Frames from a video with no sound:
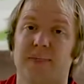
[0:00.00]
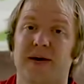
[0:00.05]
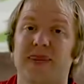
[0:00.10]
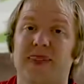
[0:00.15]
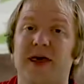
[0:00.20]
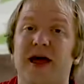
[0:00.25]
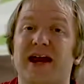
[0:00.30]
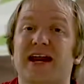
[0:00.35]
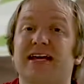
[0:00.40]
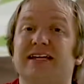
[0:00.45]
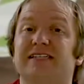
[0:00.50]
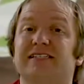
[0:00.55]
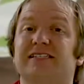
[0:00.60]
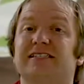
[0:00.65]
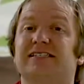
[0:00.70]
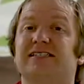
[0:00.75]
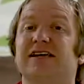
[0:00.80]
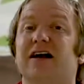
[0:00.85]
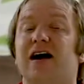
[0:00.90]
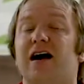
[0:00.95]
but that his
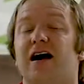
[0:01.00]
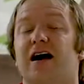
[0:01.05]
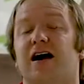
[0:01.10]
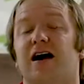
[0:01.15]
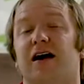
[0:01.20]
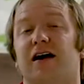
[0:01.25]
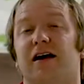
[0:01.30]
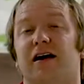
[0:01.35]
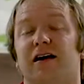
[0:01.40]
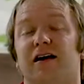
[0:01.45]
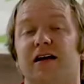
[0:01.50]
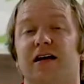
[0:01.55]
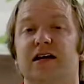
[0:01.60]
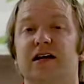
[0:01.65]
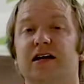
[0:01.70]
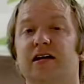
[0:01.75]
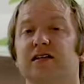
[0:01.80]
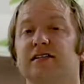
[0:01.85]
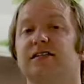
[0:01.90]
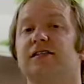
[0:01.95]
son,
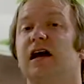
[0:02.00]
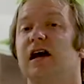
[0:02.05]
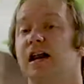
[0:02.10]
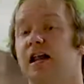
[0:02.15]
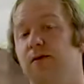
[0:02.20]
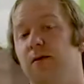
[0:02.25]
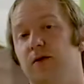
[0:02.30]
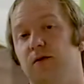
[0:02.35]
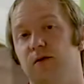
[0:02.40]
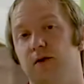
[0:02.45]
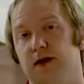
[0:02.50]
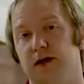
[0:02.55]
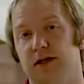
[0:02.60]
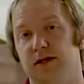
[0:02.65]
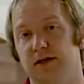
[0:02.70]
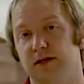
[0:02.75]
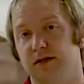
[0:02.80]
Solomon, would.